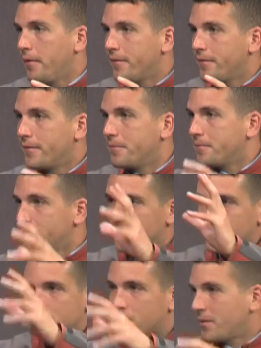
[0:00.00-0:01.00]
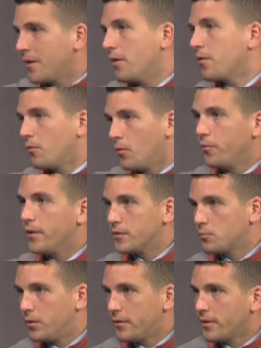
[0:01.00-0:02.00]
You're just here, hold this,
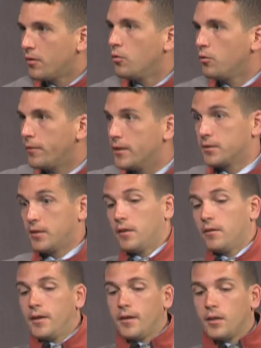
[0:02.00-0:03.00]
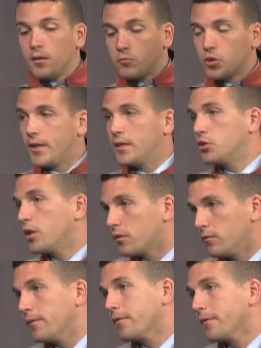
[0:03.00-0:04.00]
will you? Hold this. And here I am trying to
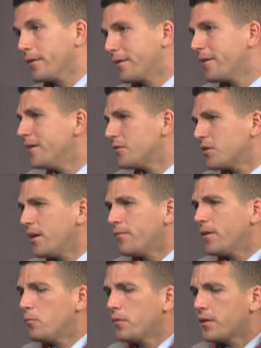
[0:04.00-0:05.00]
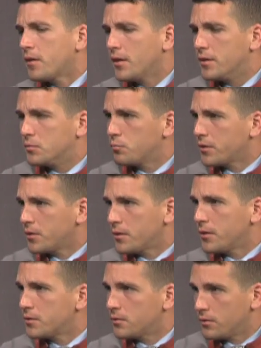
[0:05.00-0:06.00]
juggle everything. So have fun with your kids. Bring your
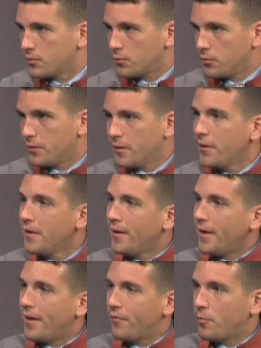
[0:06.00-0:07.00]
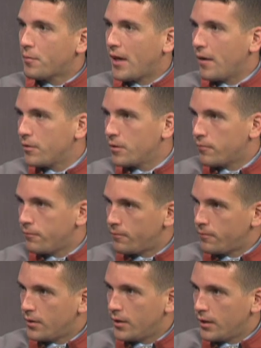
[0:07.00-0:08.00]
kids to the store. Have them carry your
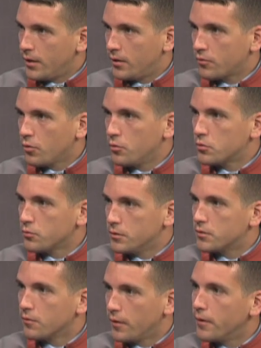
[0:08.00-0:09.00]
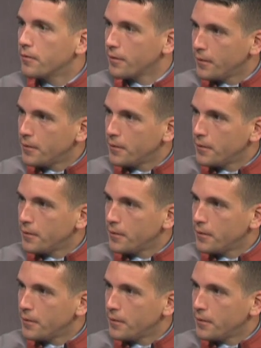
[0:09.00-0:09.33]
uh, groceries around.